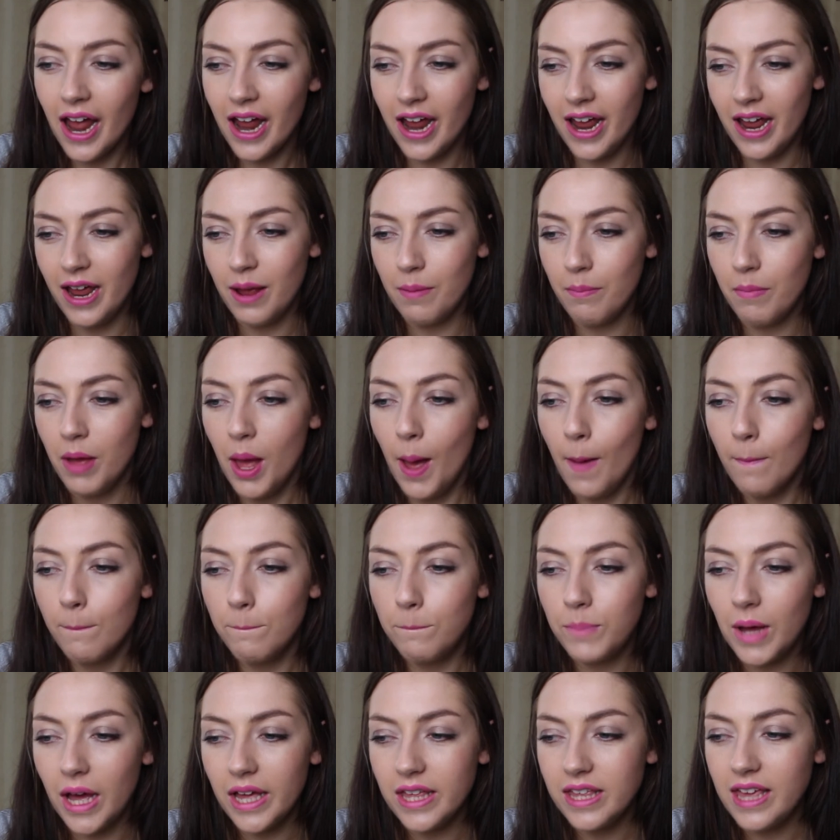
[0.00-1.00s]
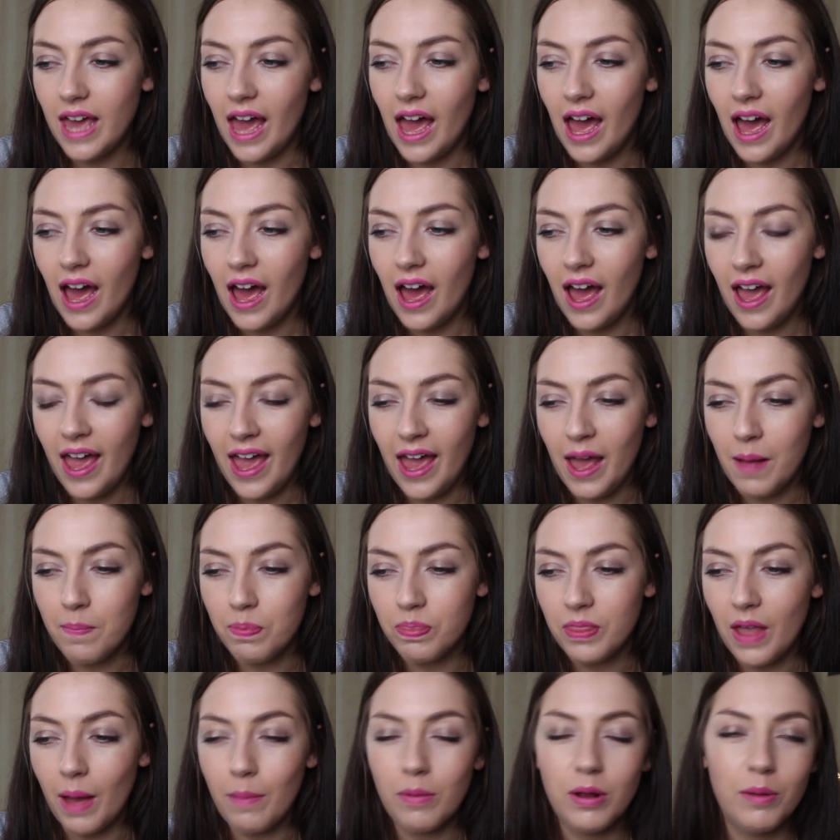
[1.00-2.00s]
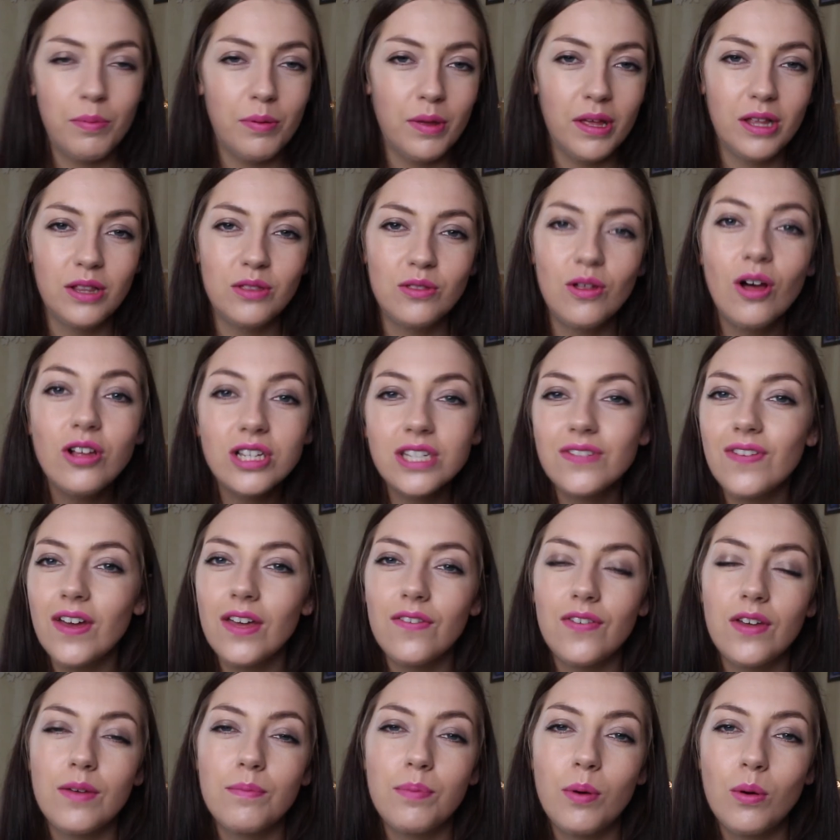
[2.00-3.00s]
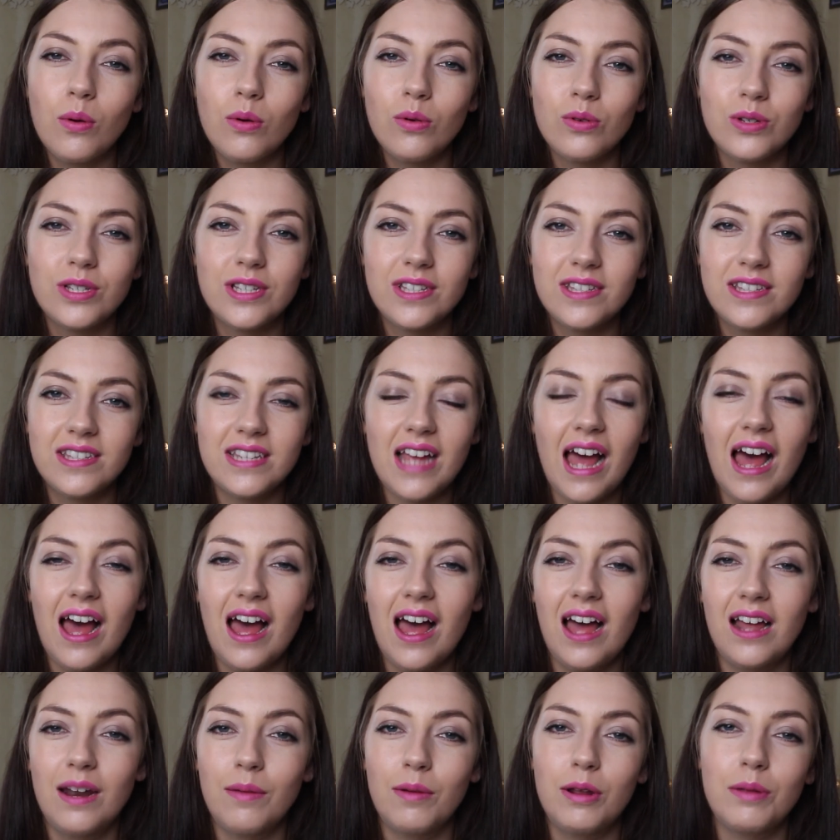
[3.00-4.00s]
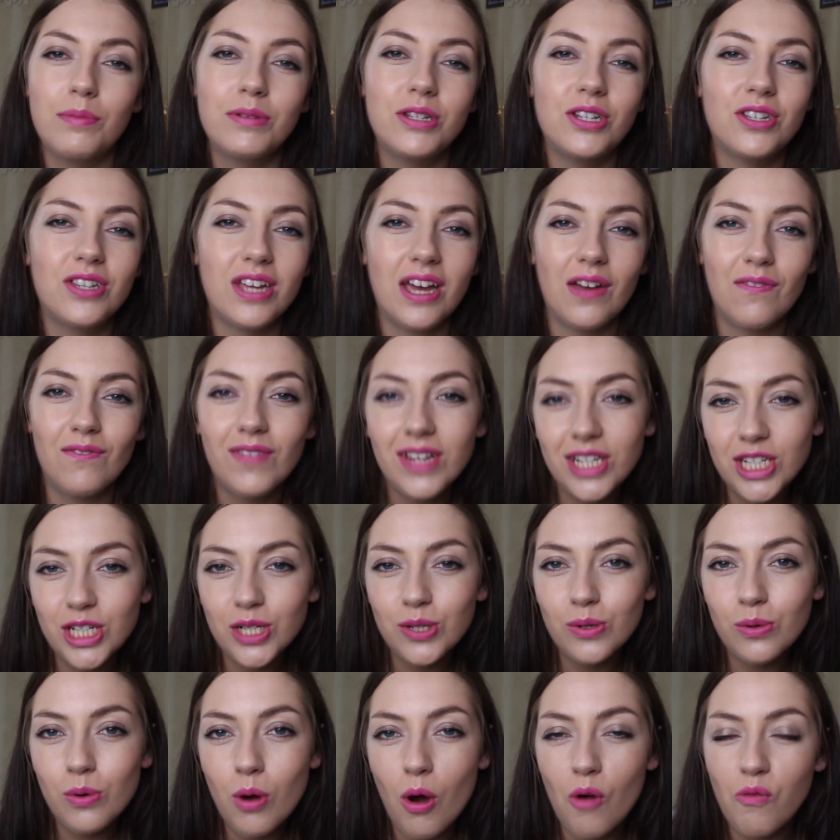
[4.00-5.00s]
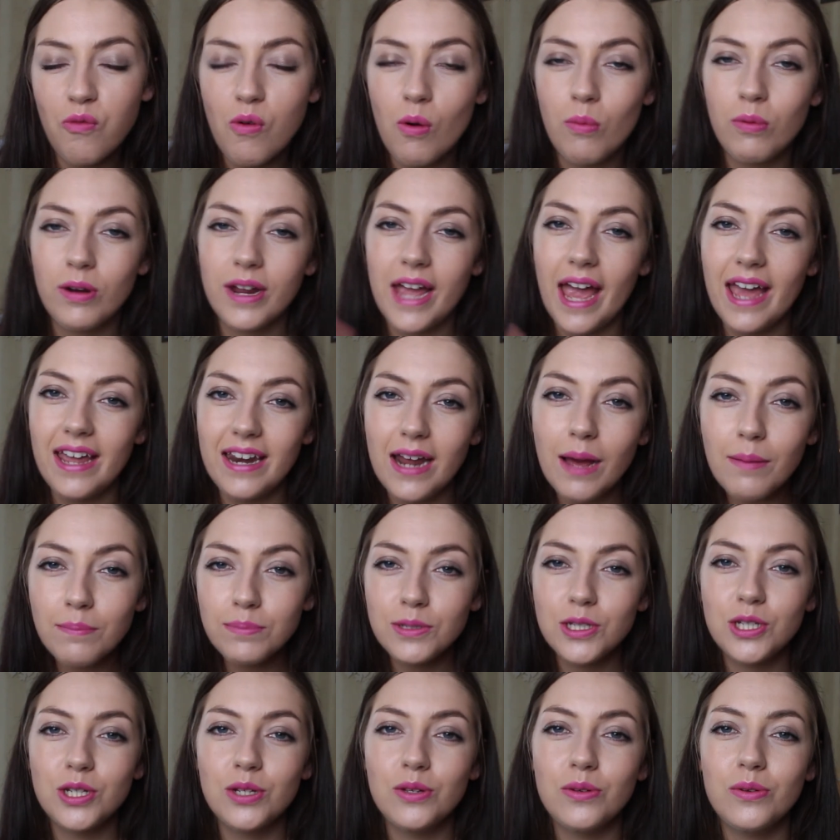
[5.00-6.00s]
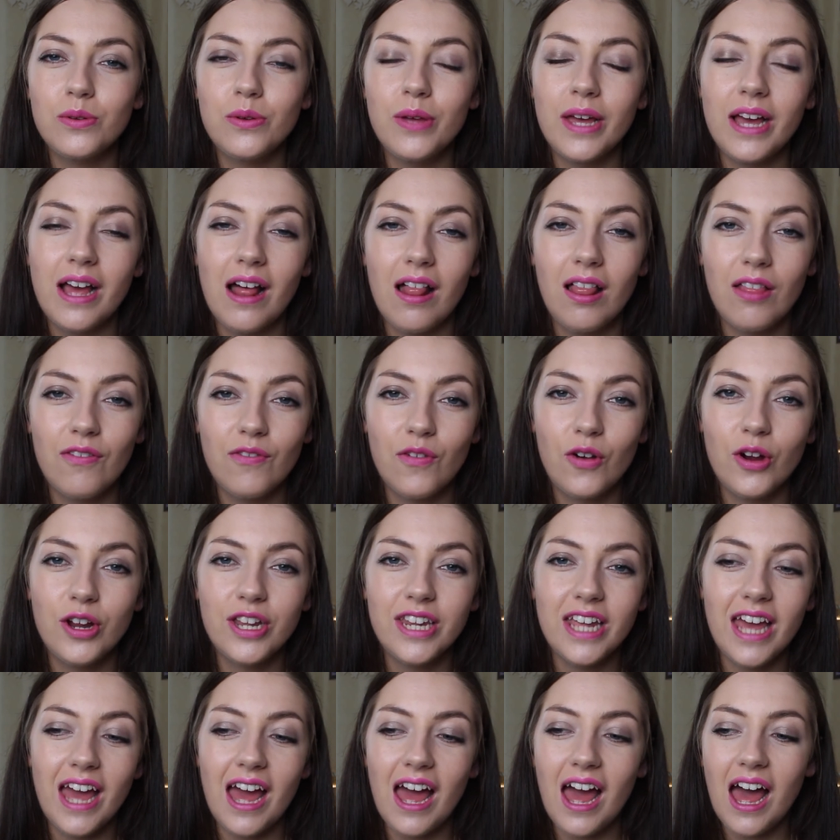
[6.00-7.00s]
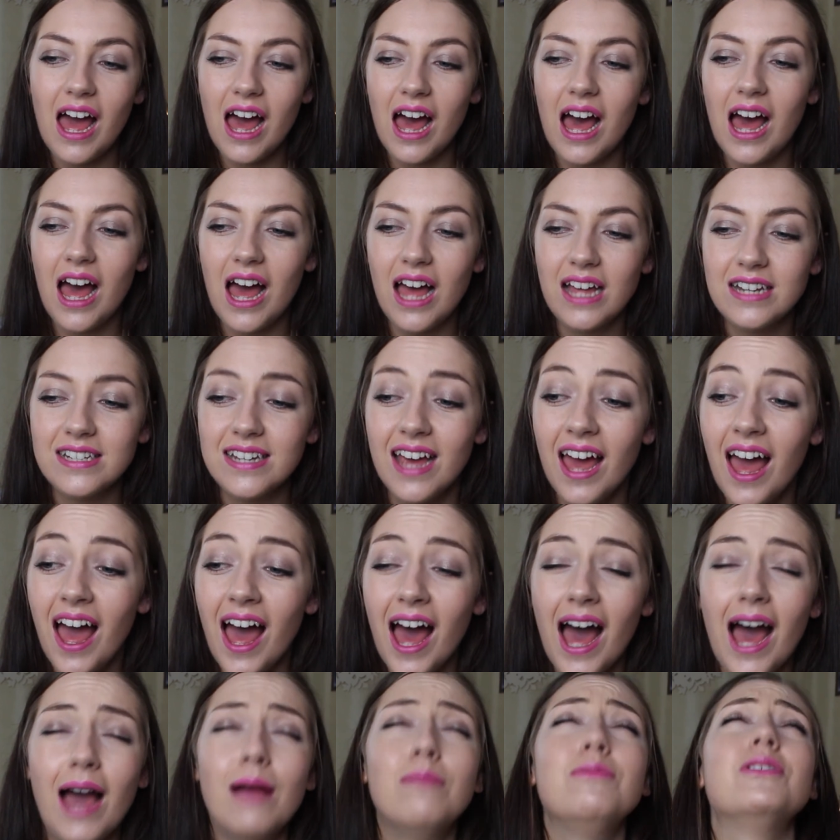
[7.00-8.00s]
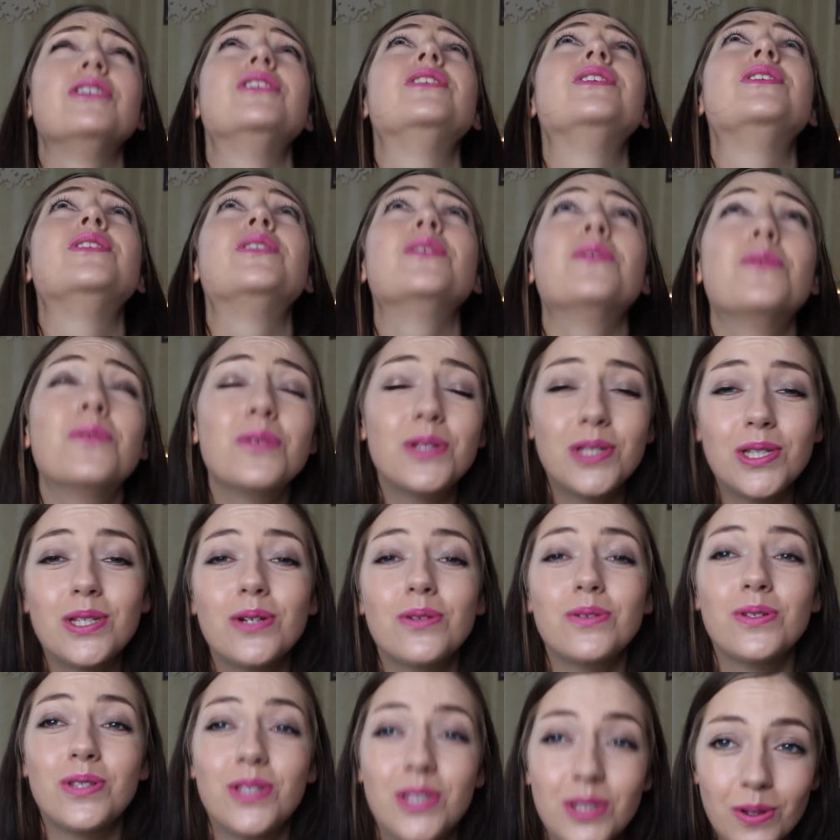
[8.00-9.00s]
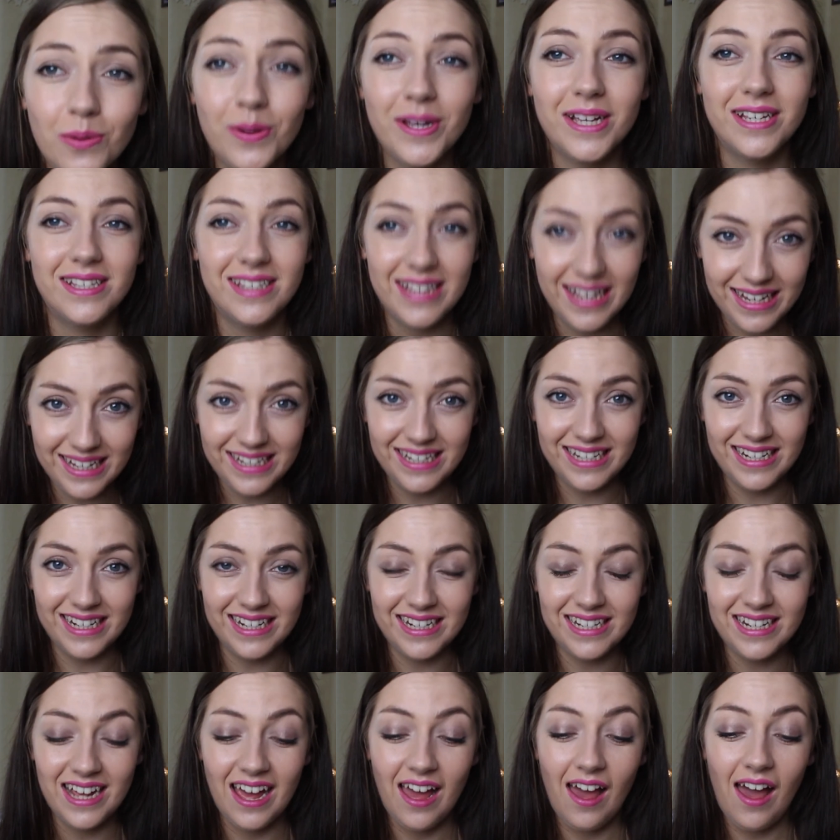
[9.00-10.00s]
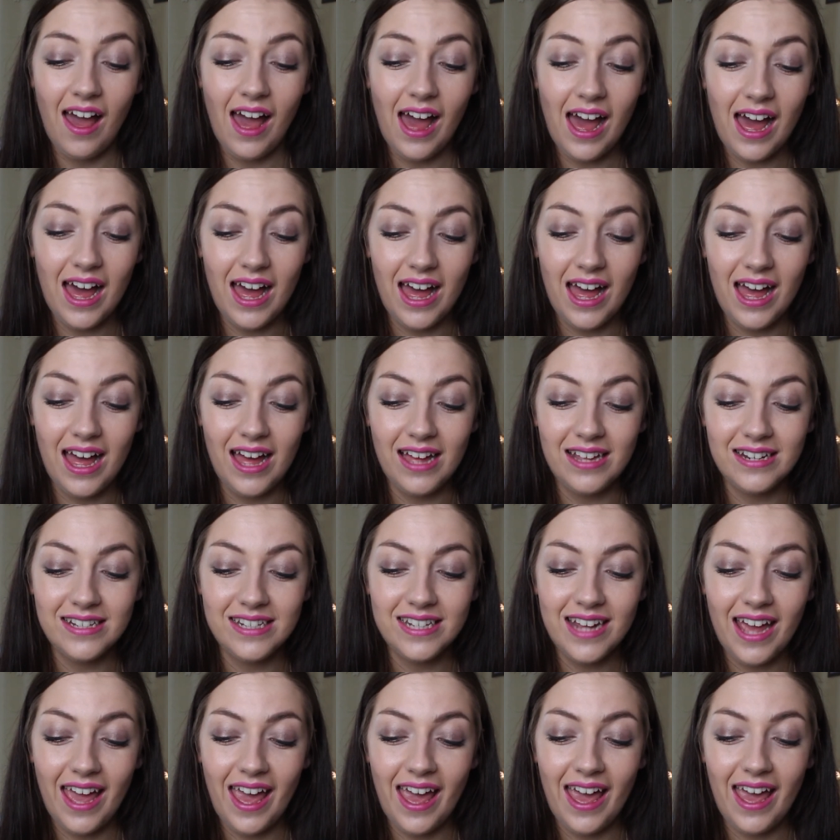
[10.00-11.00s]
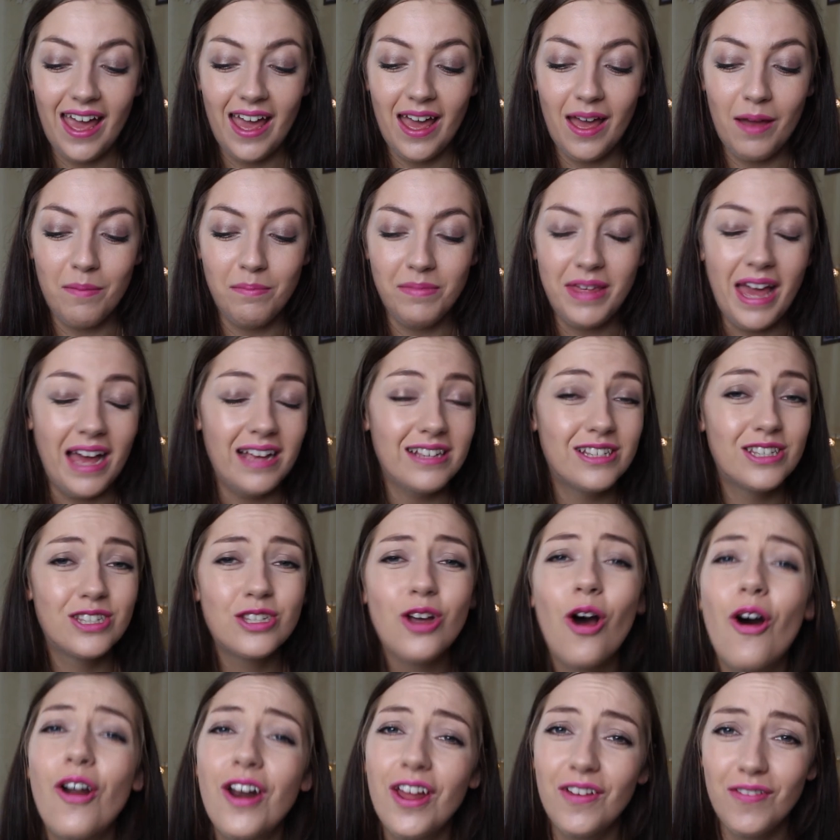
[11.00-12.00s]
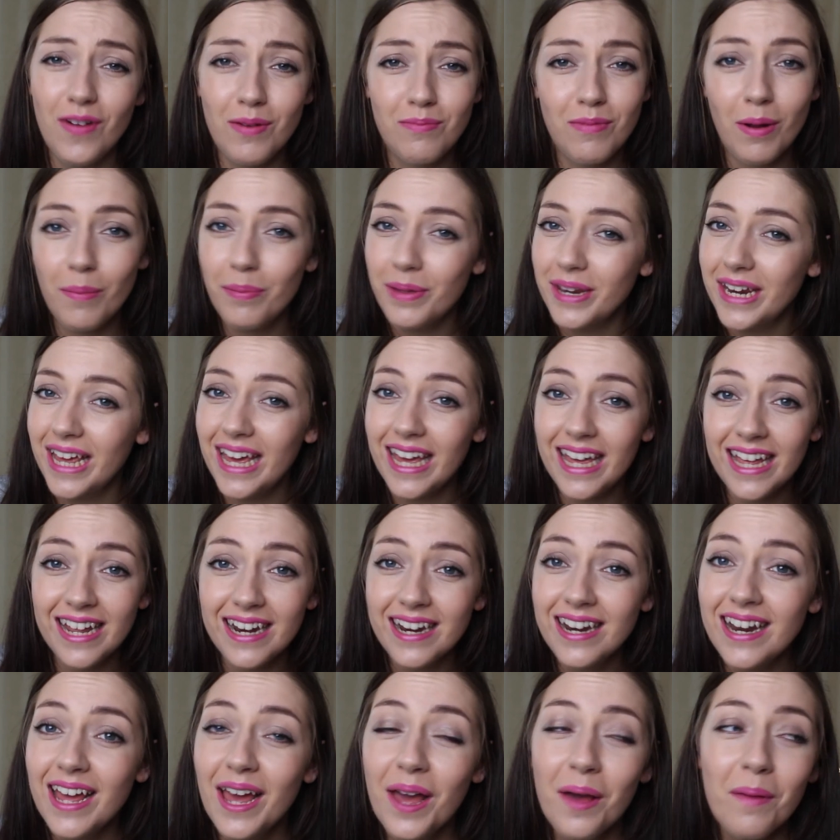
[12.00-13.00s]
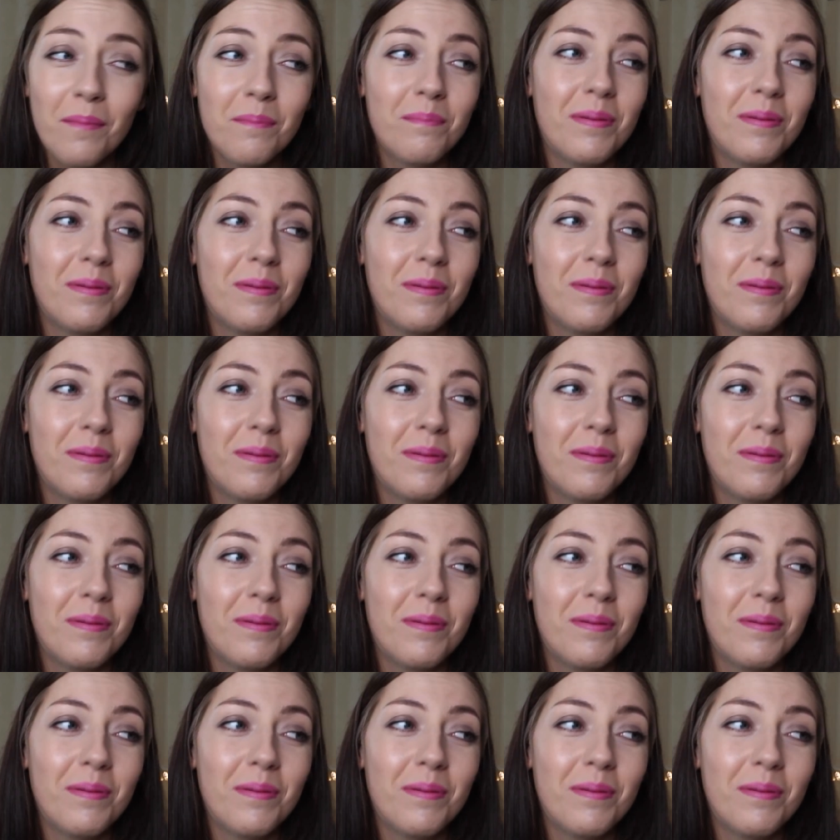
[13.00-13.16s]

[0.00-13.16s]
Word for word: Um, but yeah, um, I'm going to be putting lots of outfit posts and I'm going to be doing like a video of what we're getting up to in California and I'm just so, so, so excited and um, yeah, sorry if I'm rubbing it in,